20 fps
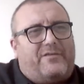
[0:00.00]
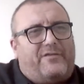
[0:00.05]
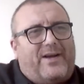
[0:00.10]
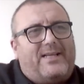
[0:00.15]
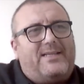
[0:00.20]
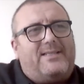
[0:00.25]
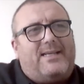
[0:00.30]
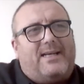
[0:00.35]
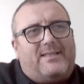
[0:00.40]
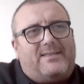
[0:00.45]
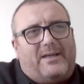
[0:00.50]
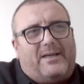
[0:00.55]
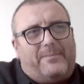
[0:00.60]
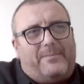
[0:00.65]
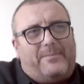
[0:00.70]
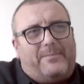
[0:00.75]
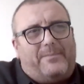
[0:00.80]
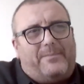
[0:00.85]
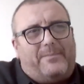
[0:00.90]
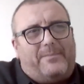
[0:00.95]
a fantastic
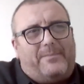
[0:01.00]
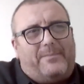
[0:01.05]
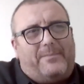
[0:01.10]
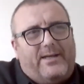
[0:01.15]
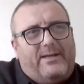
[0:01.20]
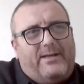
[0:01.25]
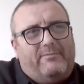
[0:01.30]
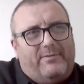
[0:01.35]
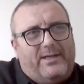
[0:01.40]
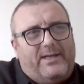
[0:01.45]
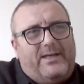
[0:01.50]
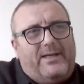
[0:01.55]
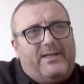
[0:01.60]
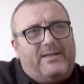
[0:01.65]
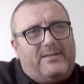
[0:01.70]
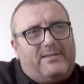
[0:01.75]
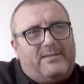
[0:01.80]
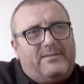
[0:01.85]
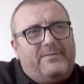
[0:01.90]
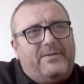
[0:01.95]
building. Yeah, it
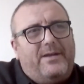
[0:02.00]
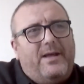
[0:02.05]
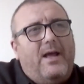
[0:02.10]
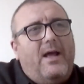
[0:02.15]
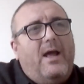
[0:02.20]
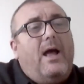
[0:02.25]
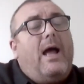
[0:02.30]
really is.